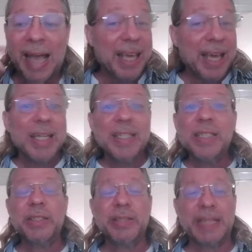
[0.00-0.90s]
the
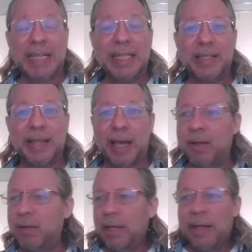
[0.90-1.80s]
idea is
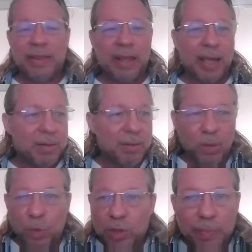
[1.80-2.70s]
then that
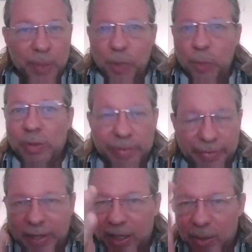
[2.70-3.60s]
AutoPeer will
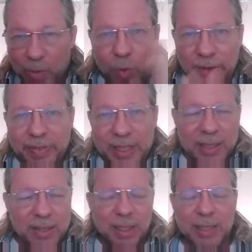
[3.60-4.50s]
find all of
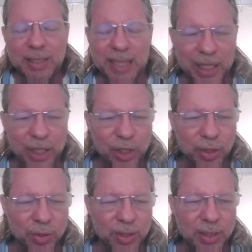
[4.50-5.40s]
these
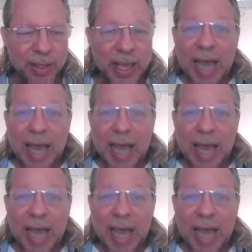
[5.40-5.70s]
issues,